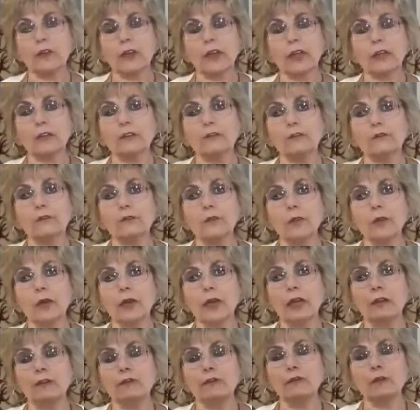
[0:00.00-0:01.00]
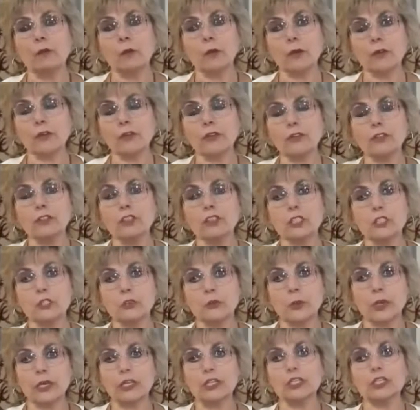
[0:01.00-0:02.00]
of a
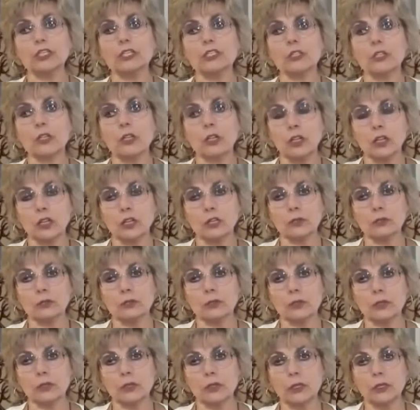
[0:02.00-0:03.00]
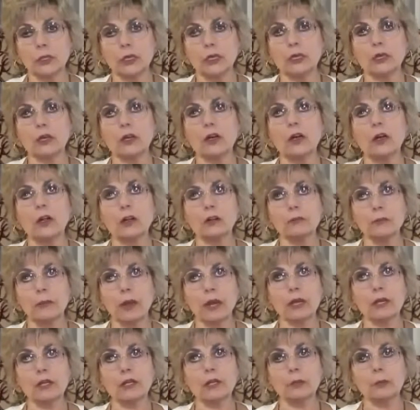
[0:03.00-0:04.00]
fourth generation clone
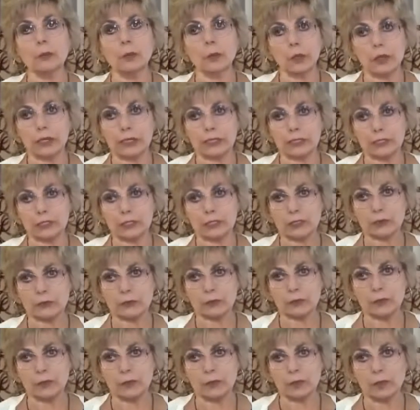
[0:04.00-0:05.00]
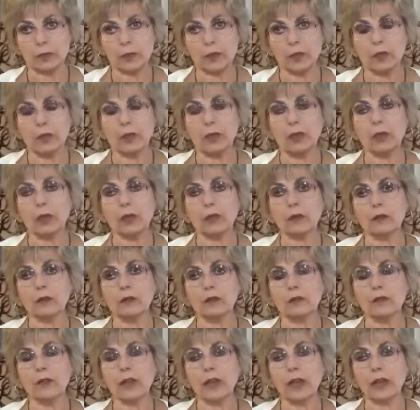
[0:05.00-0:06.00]
called Michael Prince.
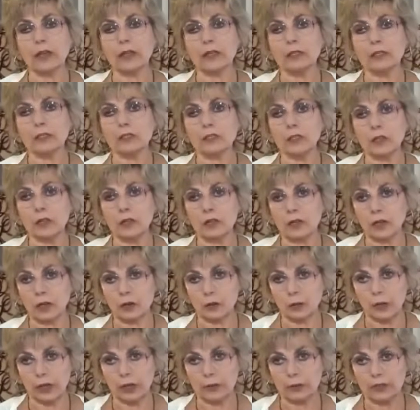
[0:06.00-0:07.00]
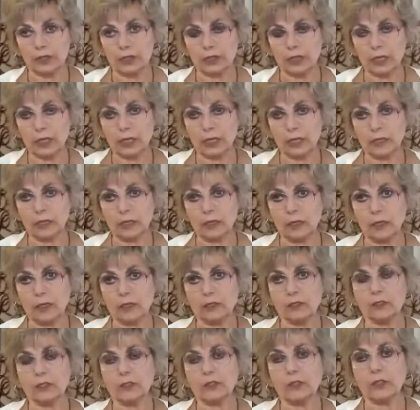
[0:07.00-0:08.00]
And that is on our
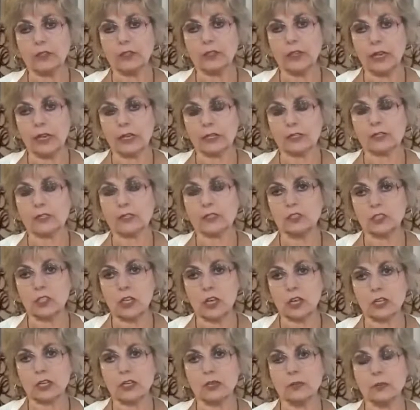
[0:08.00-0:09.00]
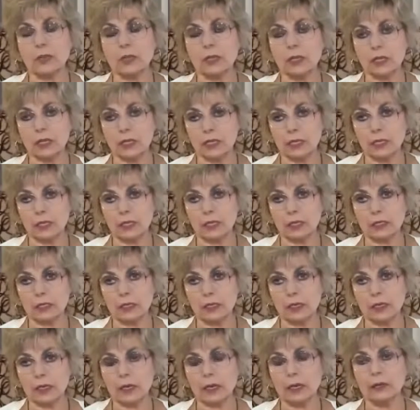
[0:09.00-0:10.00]
website under the NASA document
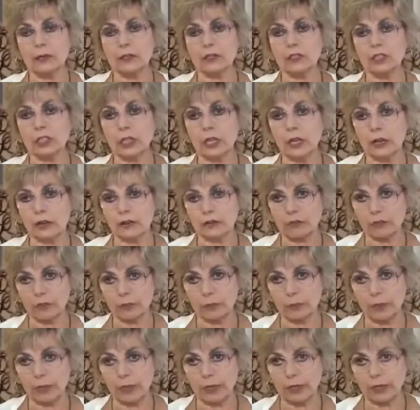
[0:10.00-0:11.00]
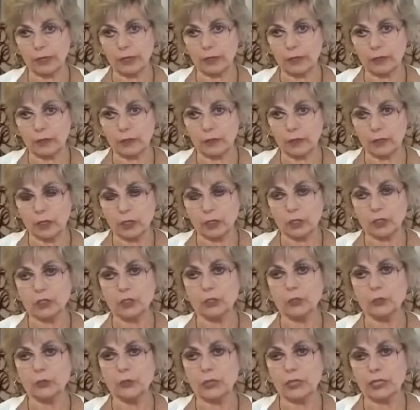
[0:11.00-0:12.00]
link, and I urge everybody
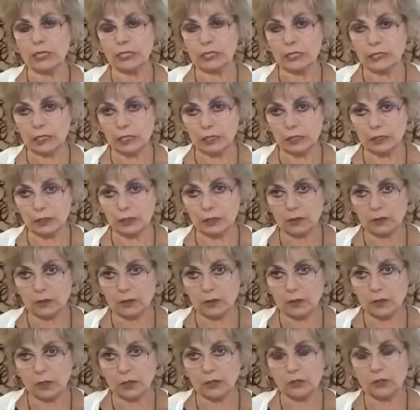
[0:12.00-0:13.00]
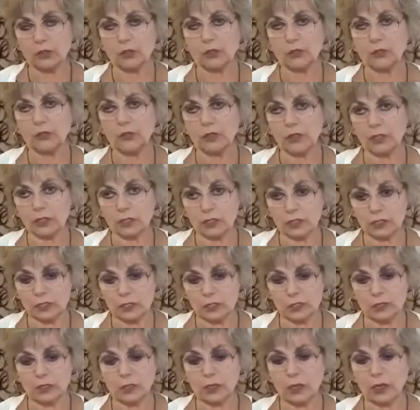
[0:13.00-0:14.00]
to listen to
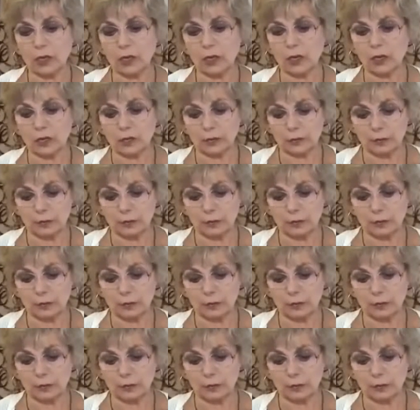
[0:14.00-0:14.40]
this,